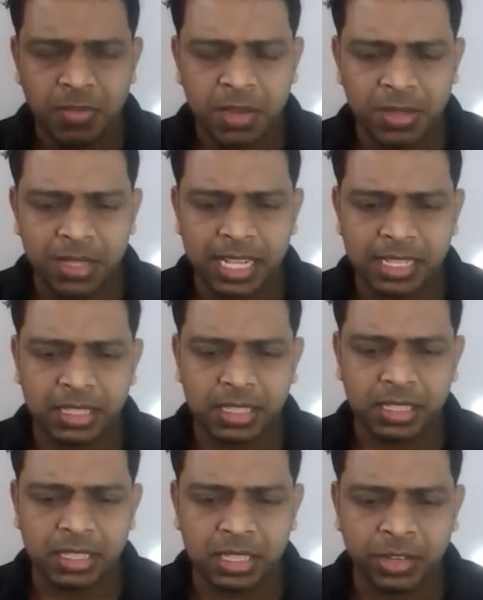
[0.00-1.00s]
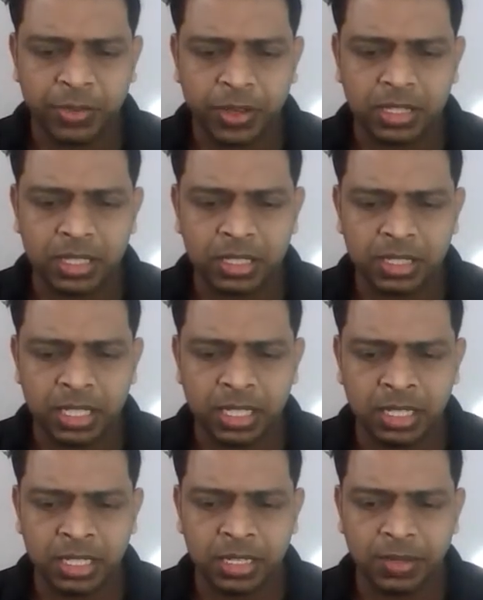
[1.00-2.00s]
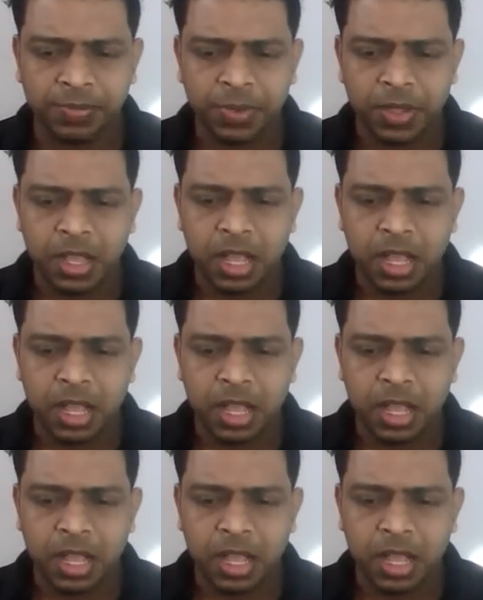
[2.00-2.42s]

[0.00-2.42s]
Maybe that's affecting Jagan here.